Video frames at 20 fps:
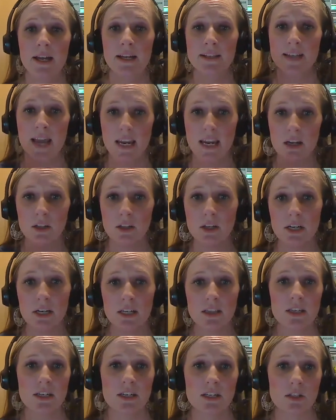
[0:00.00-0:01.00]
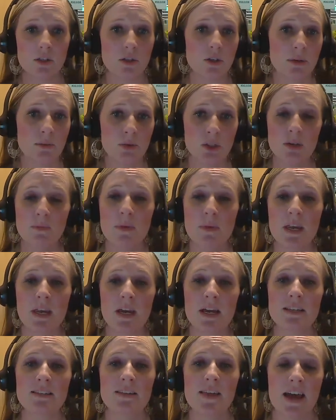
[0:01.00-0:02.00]
take a look at the description
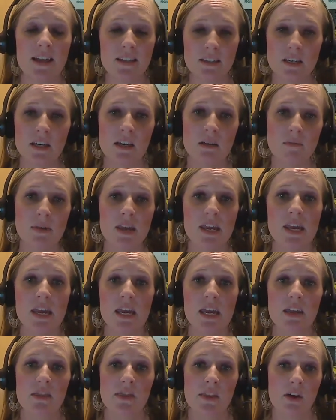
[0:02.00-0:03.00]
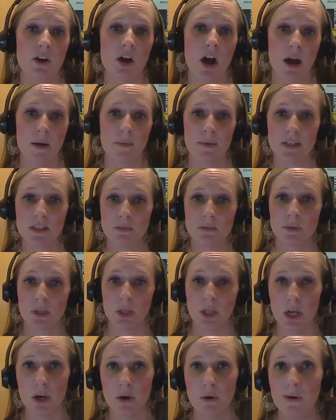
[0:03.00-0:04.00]
because that's going to be in the comments
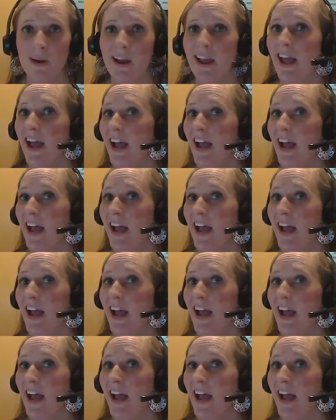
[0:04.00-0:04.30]
below,